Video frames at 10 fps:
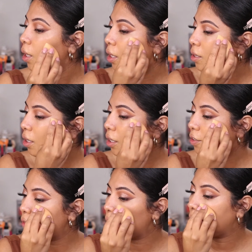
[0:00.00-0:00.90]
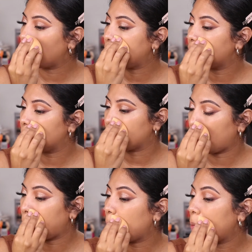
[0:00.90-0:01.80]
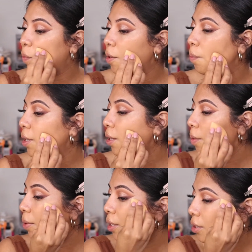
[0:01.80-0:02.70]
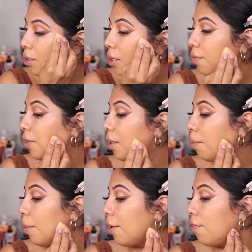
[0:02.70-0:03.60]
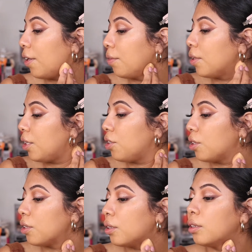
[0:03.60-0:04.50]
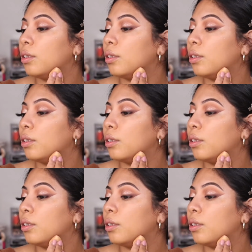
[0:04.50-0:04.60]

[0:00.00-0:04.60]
it's not as full coverage as I remember it being, but it's definitely a matte foundation.